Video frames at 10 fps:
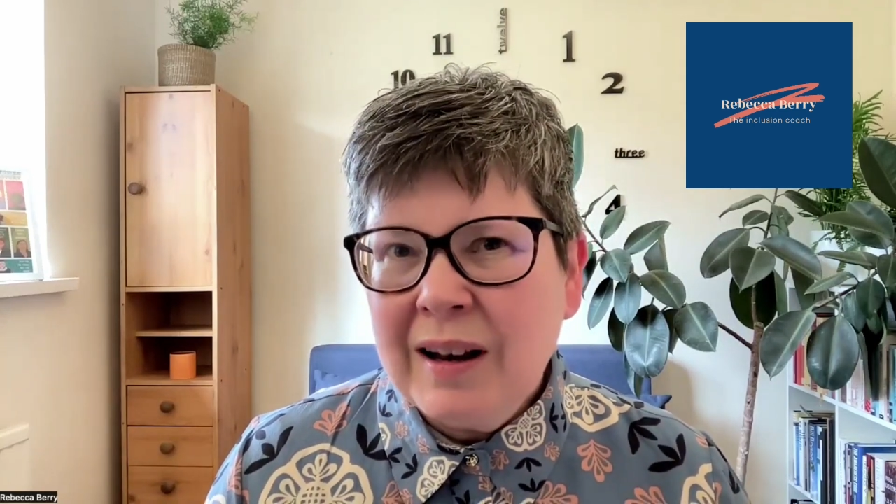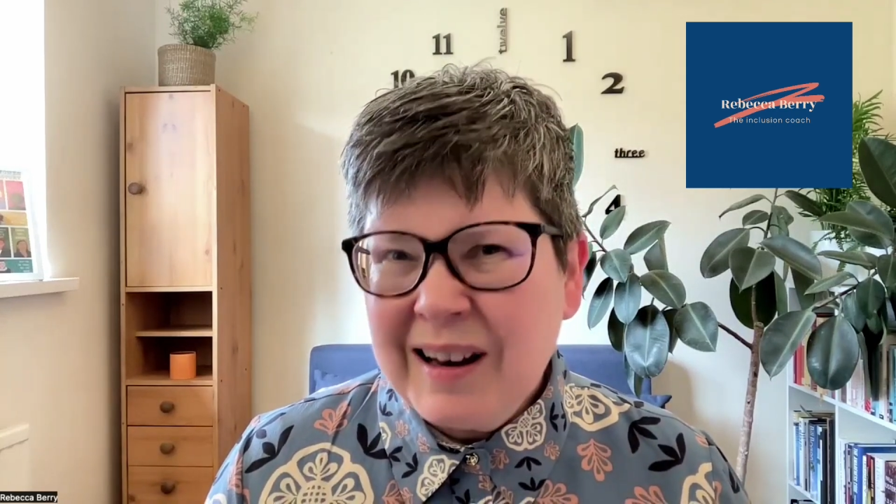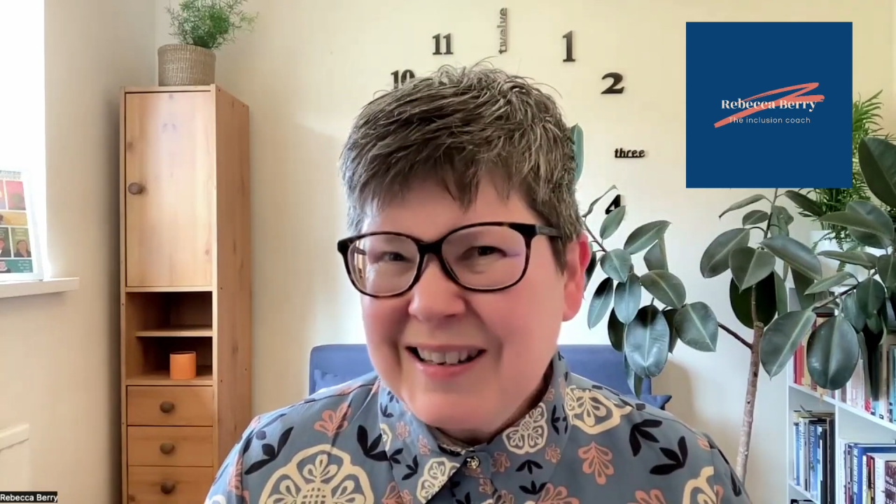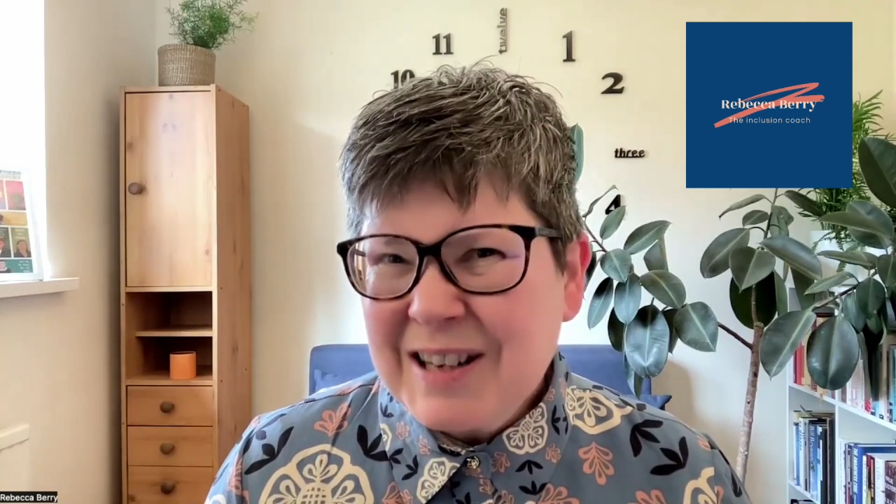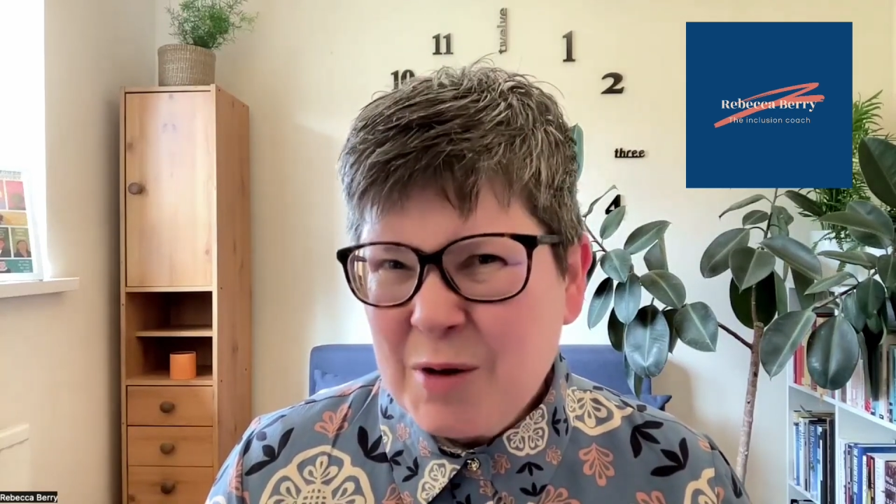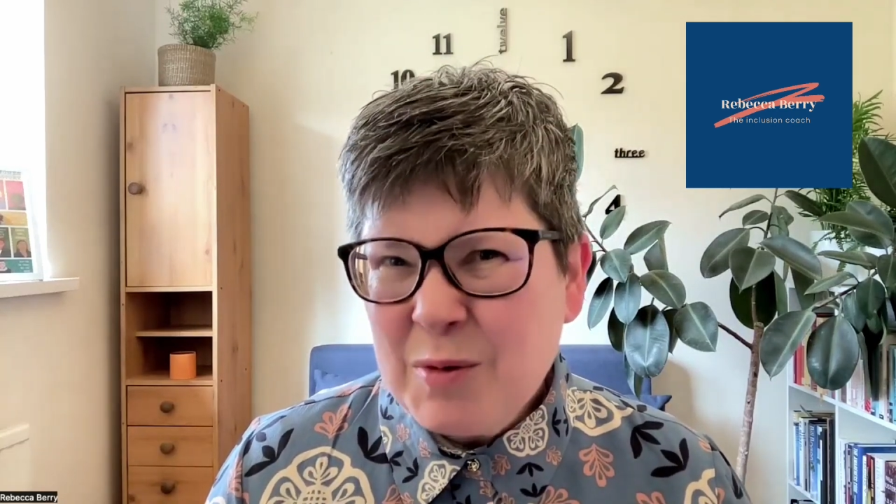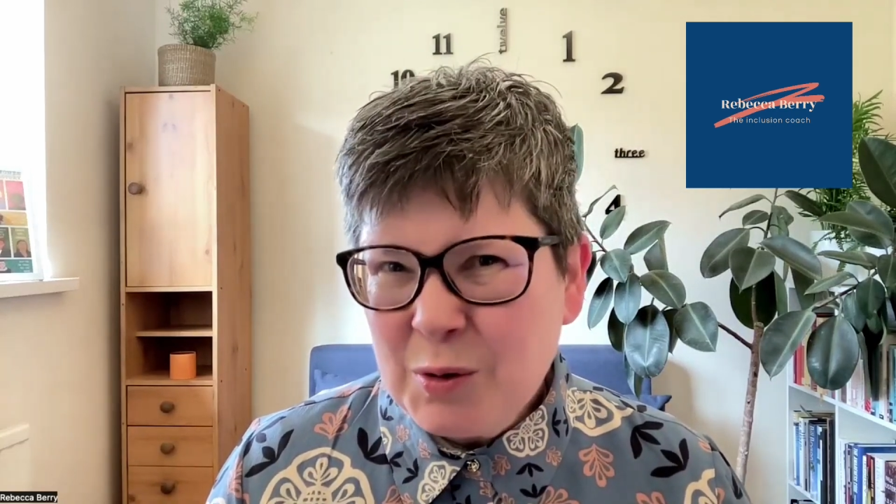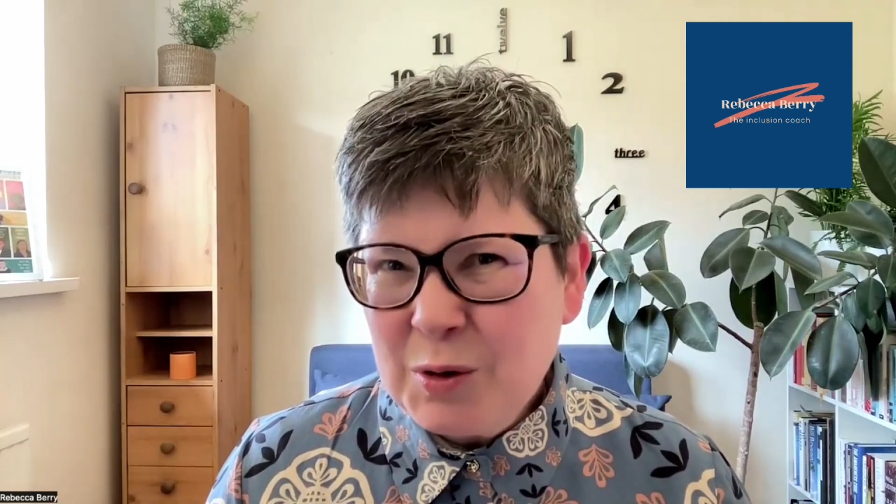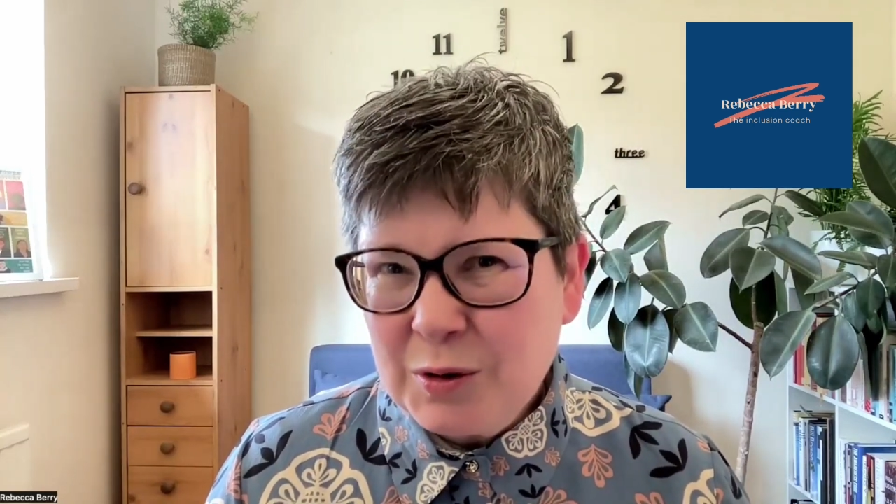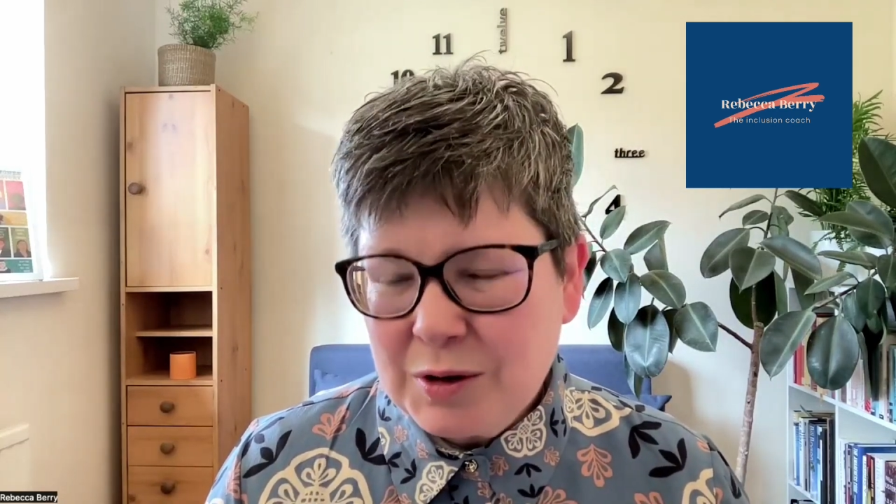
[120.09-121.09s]
let's hope
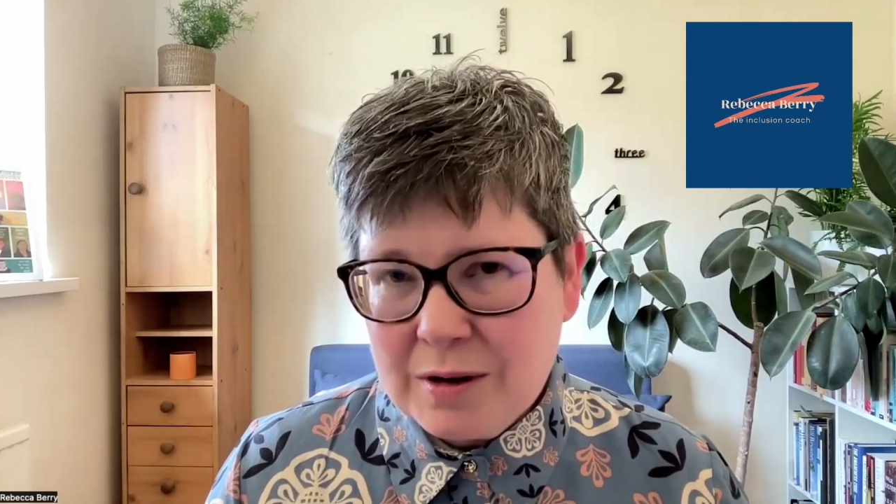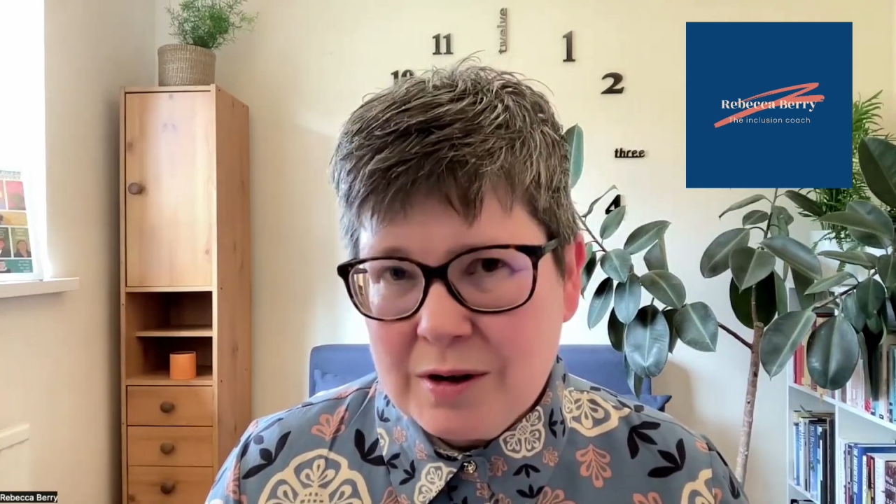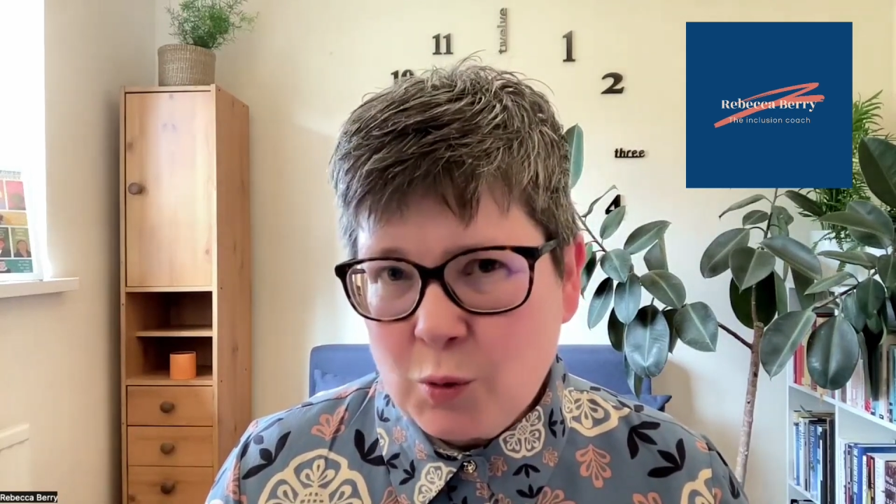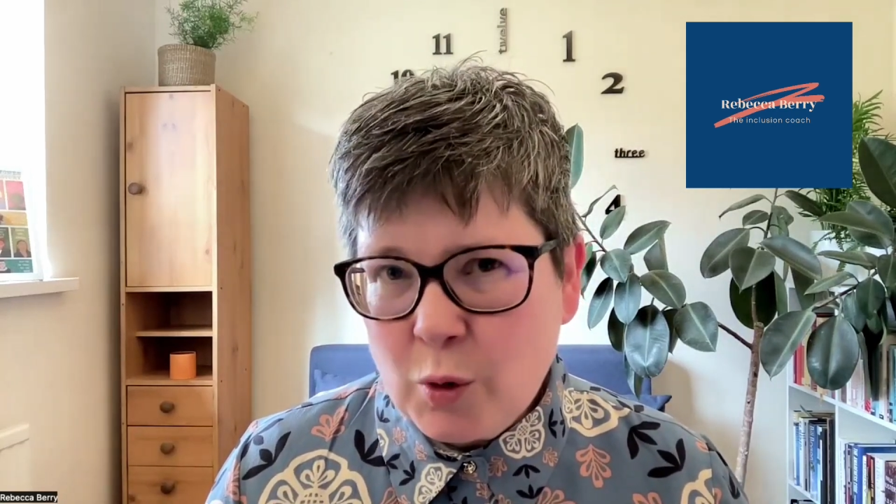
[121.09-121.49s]
your doctor knows